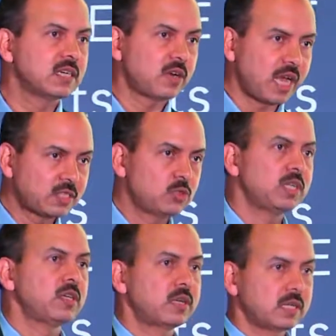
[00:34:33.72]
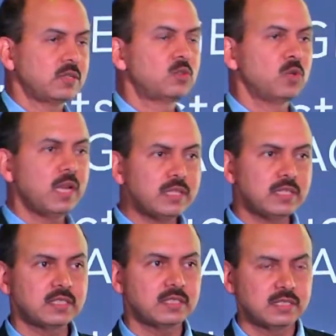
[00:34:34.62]
sensor or actuator or
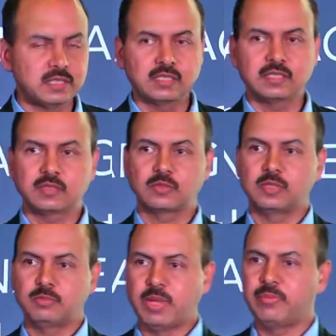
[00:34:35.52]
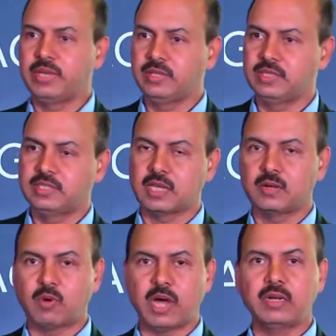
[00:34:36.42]
controller, this this is uh, maybe
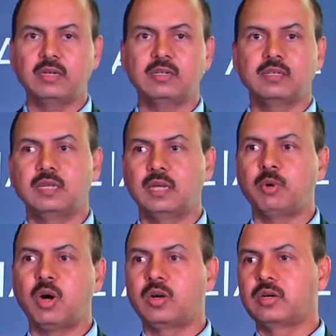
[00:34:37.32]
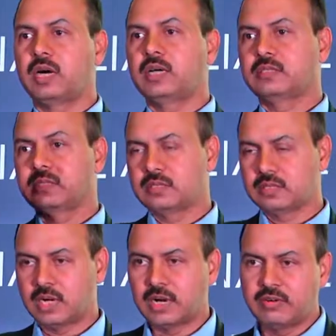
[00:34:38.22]
these are one among
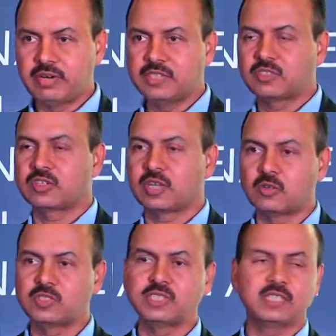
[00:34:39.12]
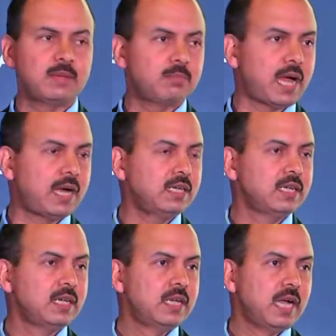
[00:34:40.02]
hundreds or thousands in a
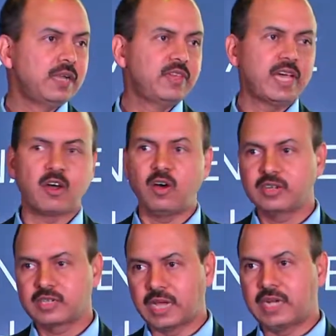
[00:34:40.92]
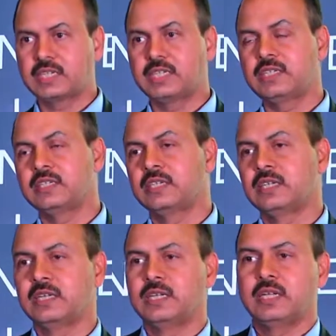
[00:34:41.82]
plant. And they are all connected,